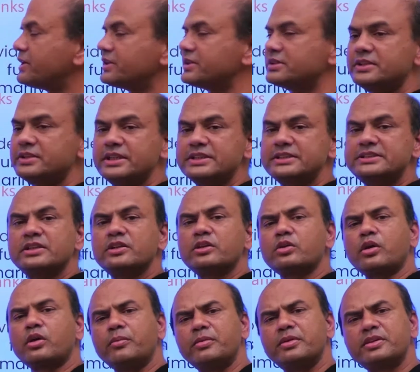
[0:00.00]
This is a
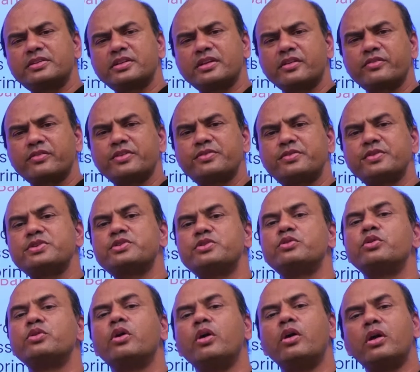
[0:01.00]
common service which you
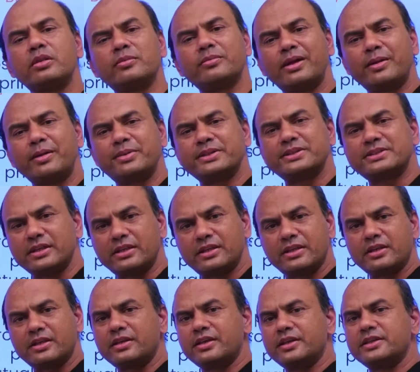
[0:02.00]
all might be selling,
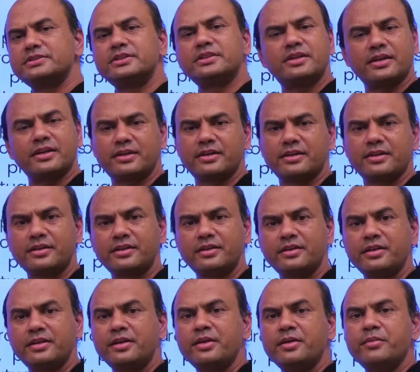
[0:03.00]
isn't it?
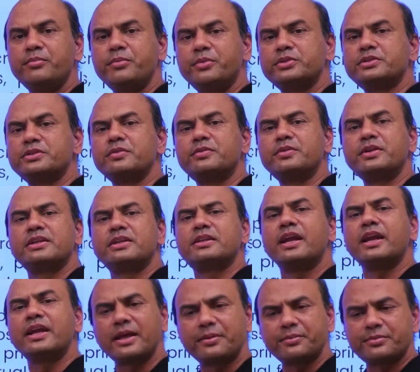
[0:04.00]
Mutual fund. 3
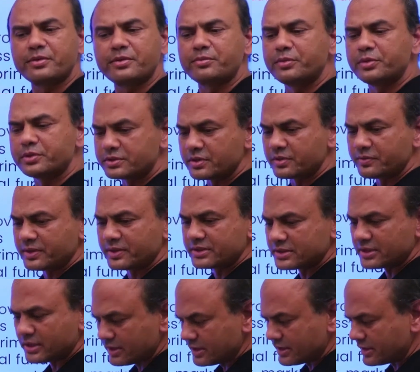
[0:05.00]
types of mutual funds are
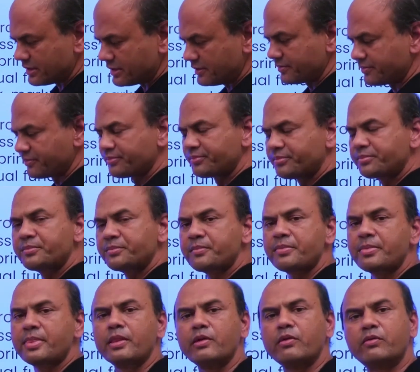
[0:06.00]
there.
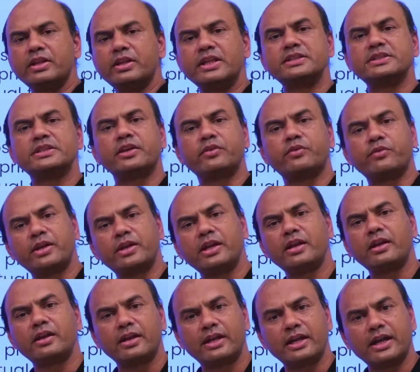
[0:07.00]
One is equity,
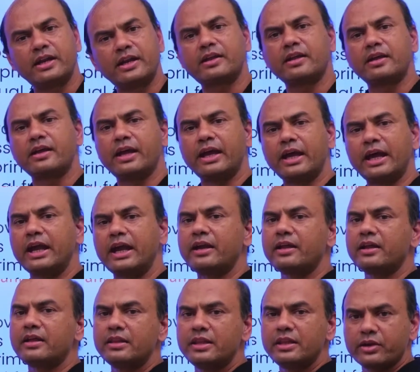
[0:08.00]
debt, and
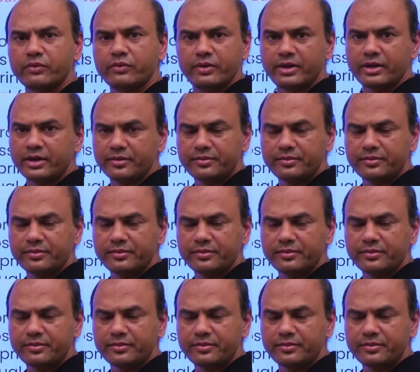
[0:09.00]
liquid.